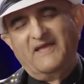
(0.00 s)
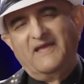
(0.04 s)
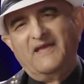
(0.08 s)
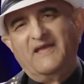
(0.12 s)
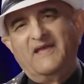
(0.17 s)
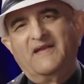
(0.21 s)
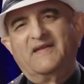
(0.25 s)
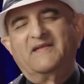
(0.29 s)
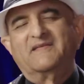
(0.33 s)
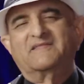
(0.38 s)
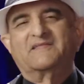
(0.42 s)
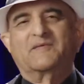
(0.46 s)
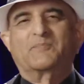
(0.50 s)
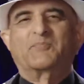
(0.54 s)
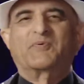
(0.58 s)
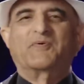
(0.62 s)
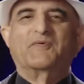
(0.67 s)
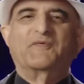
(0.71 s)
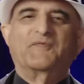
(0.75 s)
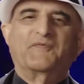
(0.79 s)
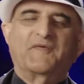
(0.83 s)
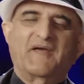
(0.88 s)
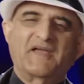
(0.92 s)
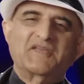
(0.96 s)
It is a
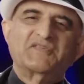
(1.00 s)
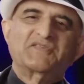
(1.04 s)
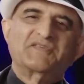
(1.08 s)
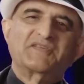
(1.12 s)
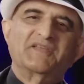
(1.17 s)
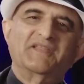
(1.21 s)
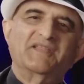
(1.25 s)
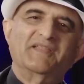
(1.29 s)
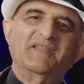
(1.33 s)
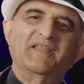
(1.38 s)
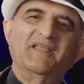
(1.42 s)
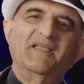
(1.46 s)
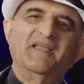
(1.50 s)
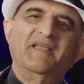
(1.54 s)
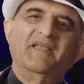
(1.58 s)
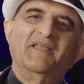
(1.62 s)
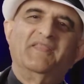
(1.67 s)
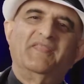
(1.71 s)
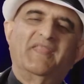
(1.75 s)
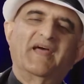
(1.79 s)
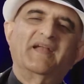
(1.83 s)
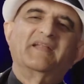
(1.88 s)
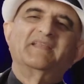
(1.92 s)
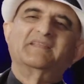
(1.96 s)
profession
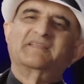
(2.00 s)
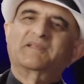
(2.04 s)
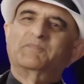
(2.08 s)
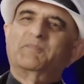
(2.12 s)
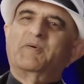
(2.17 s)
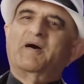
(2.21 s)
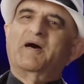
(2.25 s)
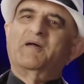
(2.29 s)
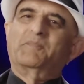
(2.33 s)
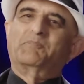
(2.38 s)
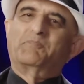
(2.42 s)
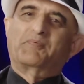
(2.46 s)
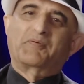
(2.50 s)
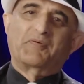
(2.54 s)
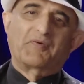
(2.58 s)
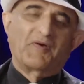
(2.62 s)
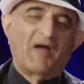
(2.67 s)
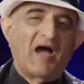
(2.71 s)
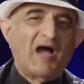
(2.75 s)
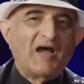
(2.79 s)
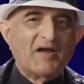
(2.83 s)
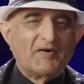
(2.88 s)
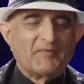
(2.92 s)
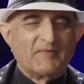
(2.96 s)
that is about
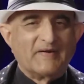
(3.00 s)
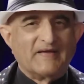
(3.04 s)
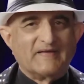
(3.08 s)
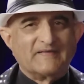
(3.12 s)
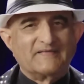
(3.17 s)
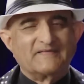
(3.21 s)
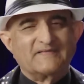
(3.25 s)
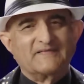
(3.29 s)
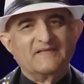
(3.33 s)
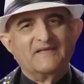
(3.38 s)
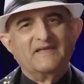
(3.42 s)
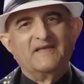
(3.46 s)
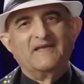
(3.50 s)
progress.